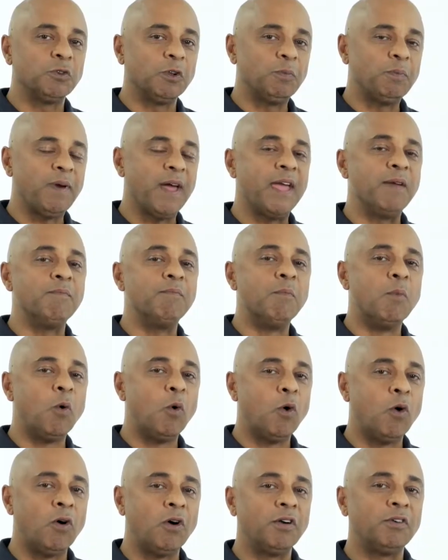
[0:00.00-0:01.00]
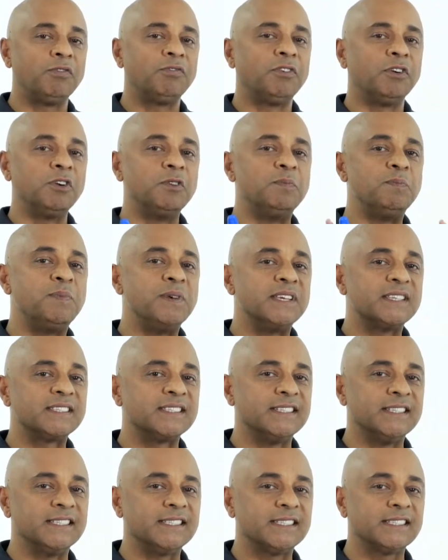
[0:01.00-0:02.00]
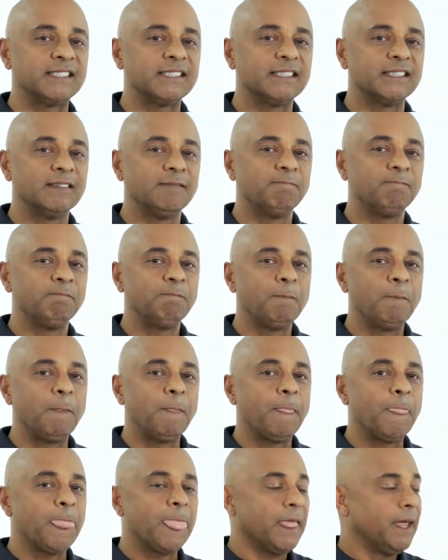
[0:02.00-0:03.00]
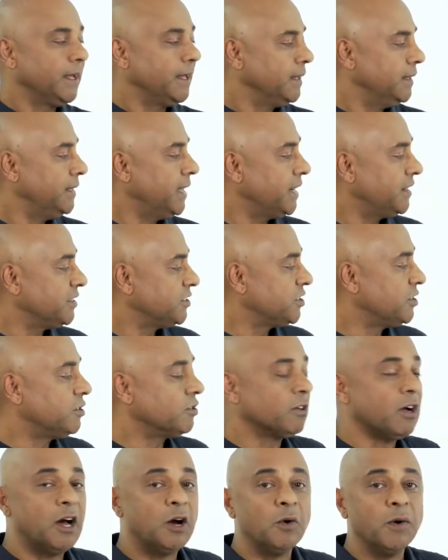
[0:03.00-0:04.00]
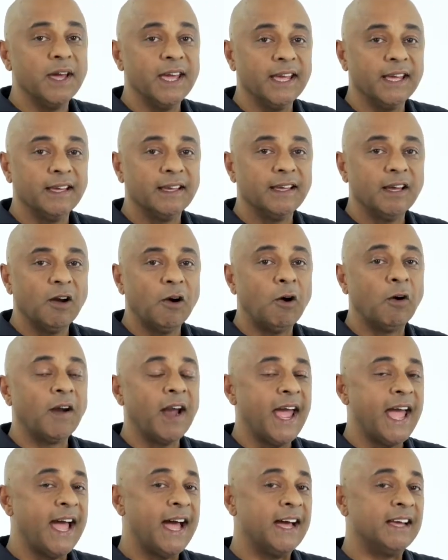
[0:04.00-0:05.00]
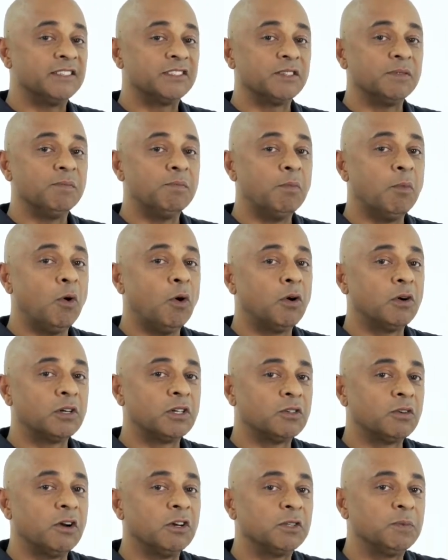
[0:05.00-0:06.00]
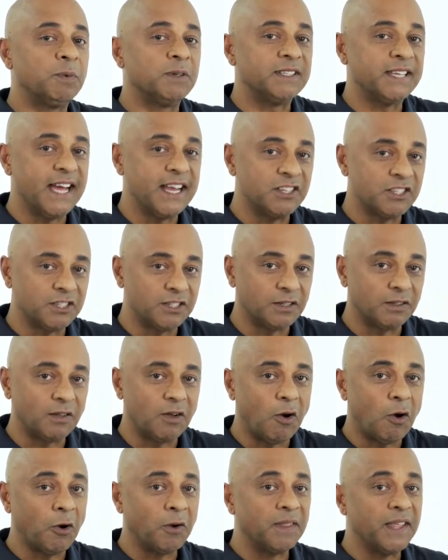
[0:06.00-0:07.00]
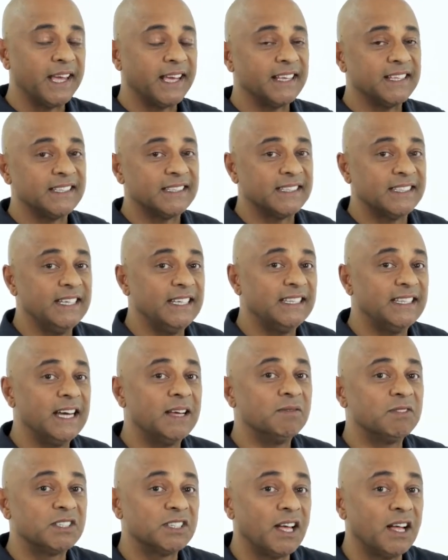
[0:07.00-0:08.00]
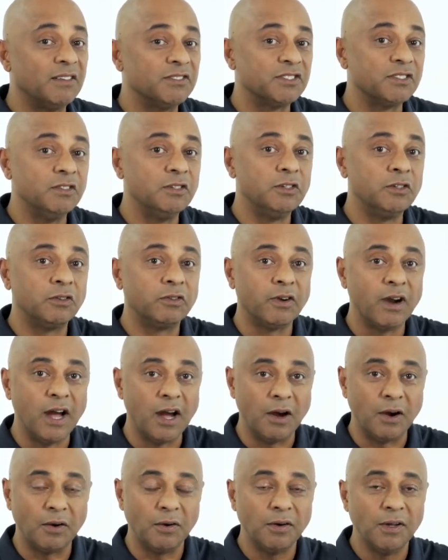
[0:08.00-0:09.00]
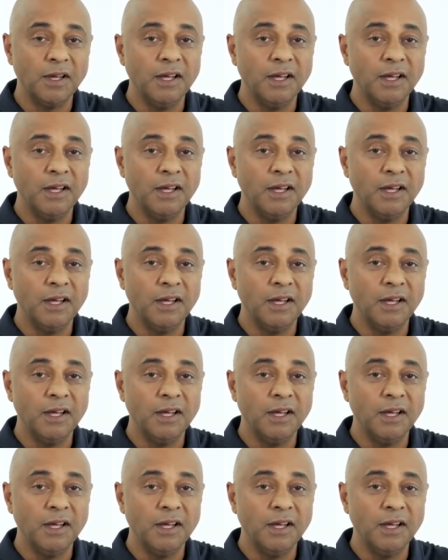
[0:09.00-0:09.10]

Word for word: will pay more for a business that is growing or has more growth potential or they can see themselves grow